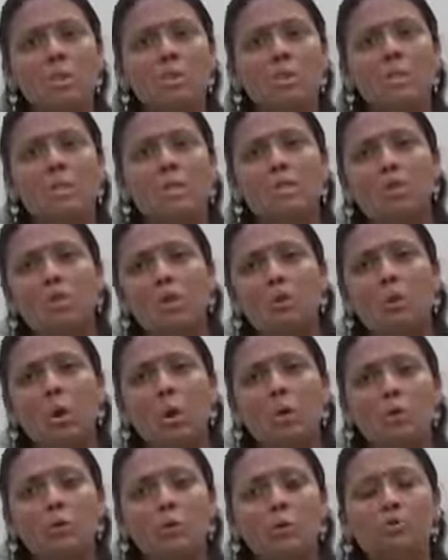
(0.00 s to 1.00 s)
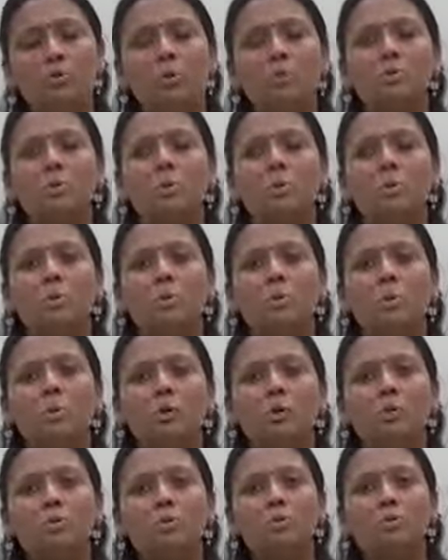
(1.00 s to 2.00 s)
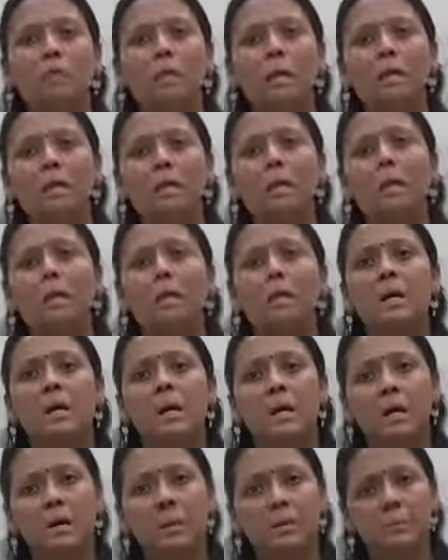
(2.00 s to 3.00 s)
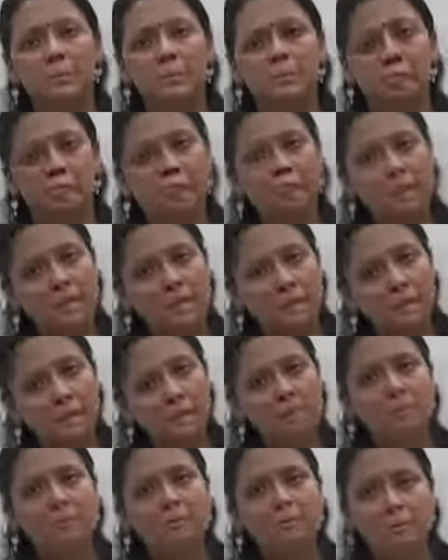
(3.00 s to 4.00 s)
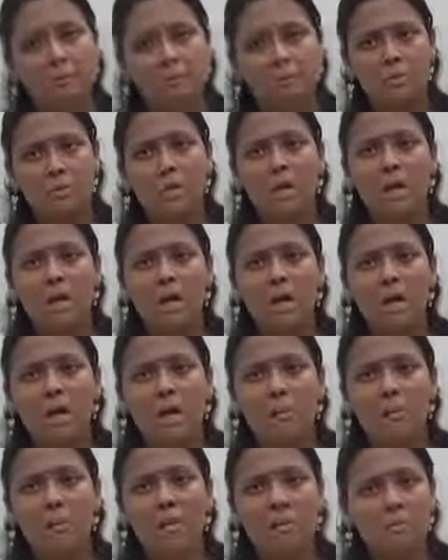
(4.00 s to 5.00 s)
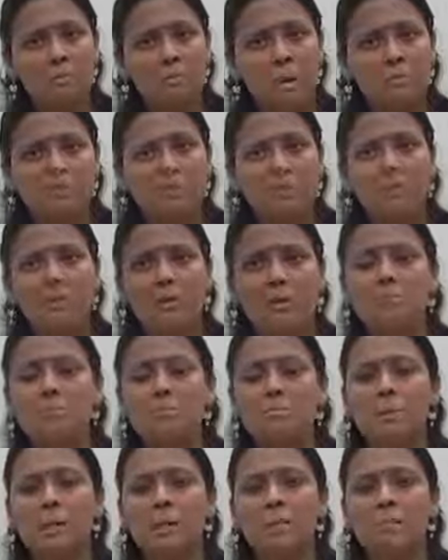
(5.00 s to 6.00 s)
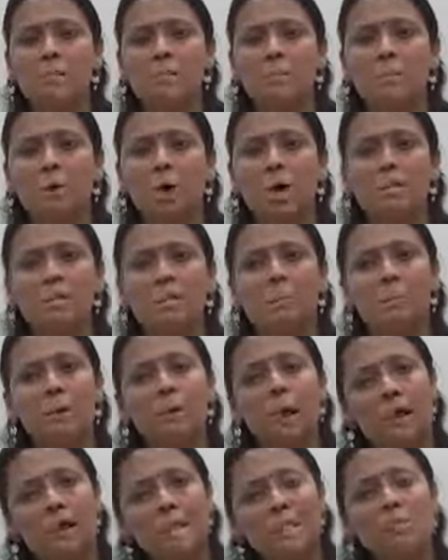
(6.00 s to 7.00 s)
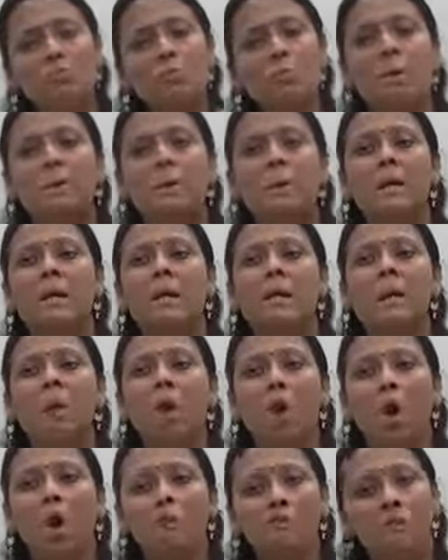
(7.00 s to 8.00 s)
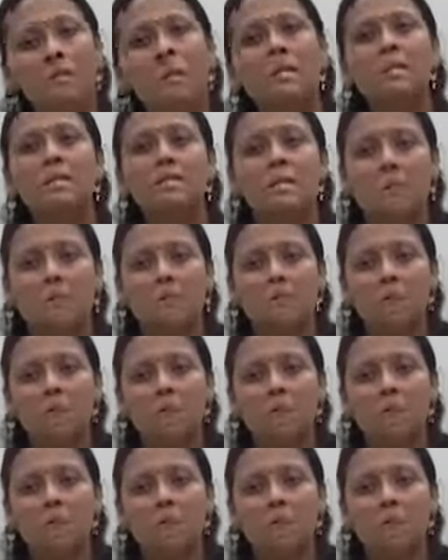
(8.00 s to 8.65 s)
will be the two output which will be produced by the member firms based upon, and the price will be of the leader.